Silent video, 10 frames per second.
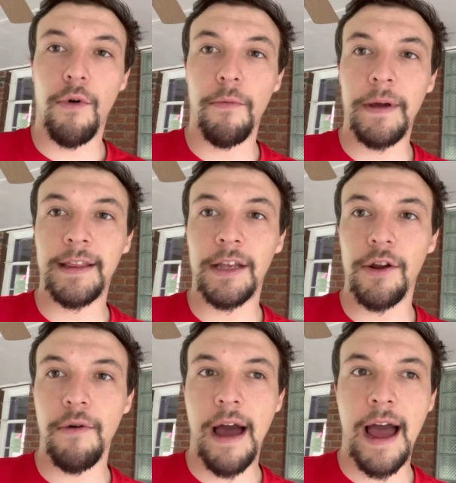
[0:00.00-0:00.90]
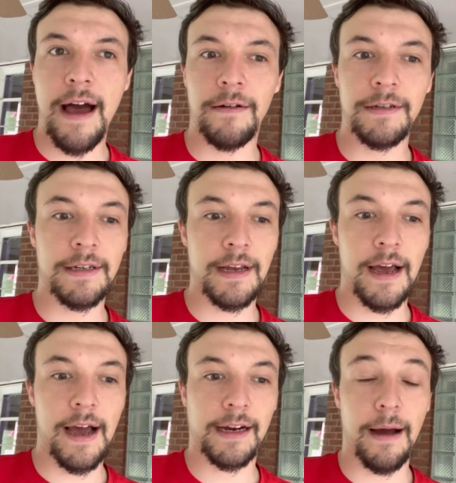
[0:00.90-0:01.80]
We'll be at the new house
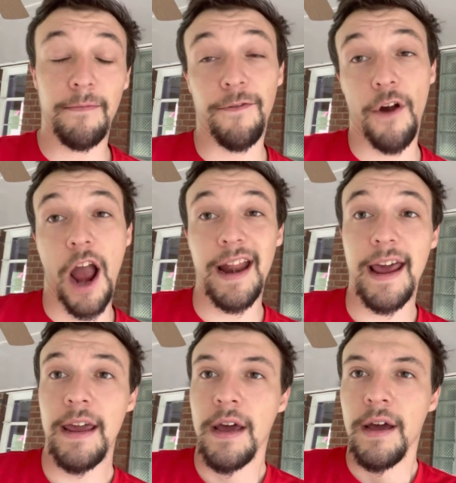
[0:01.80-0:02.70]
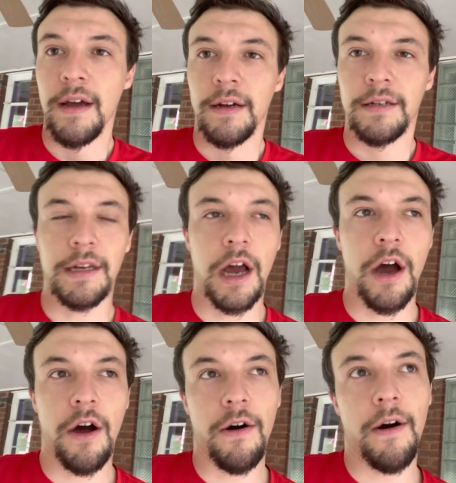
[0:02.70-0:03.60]
come Friday.
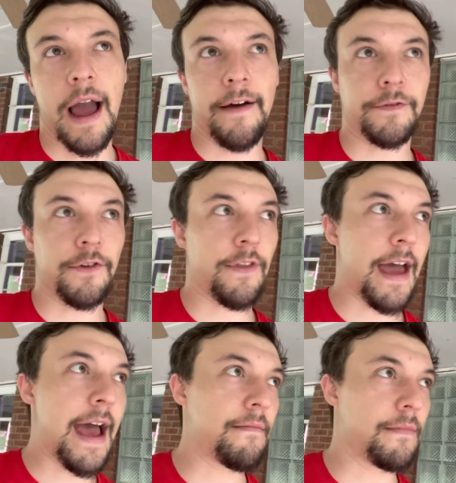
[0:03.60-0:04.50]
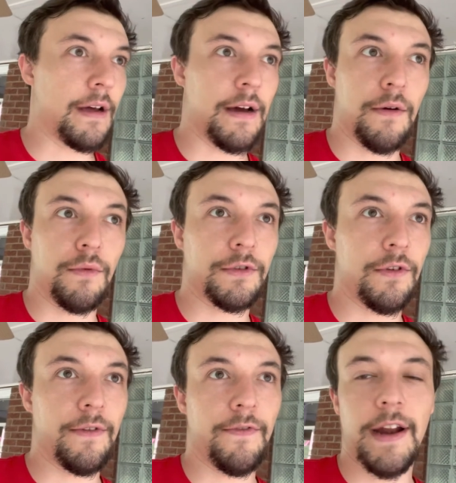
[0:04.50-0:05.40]
So after that, we'll
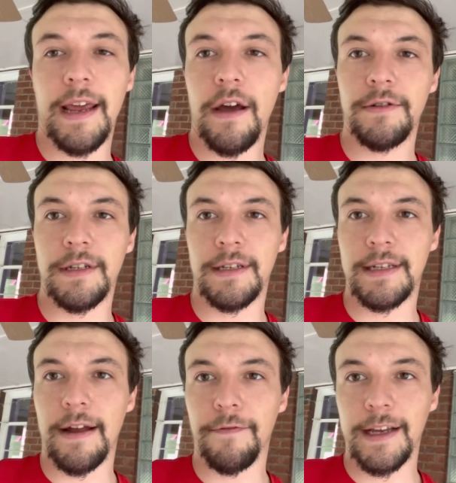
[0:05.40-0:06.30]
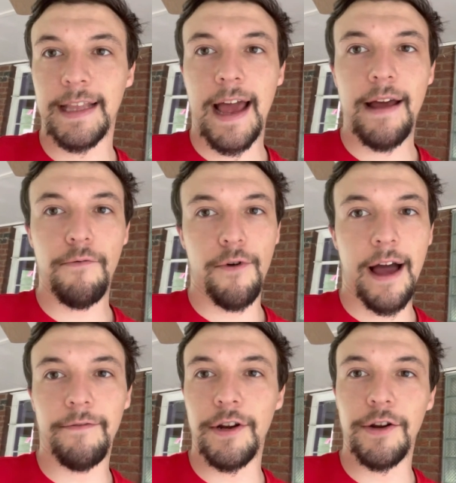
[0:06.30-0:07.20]
do the videos and stuff like that. We'll
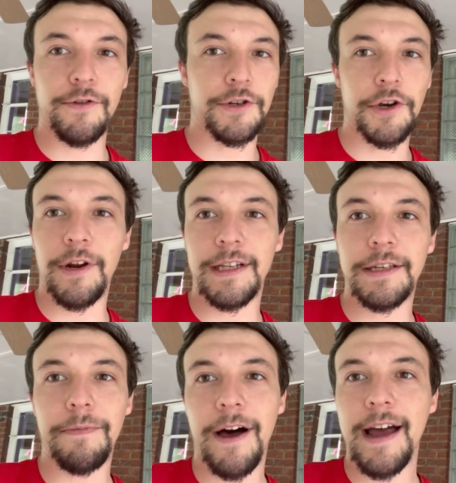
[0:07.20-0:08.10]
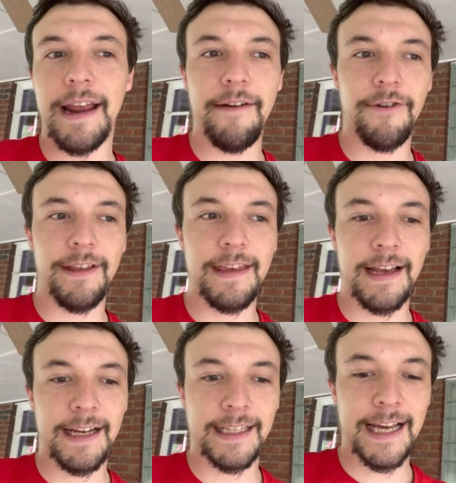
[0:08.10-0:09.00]
have a new shooting spot, everything
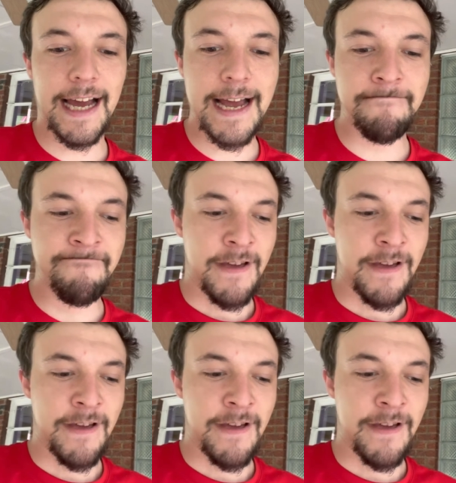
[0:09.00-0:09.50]
like that.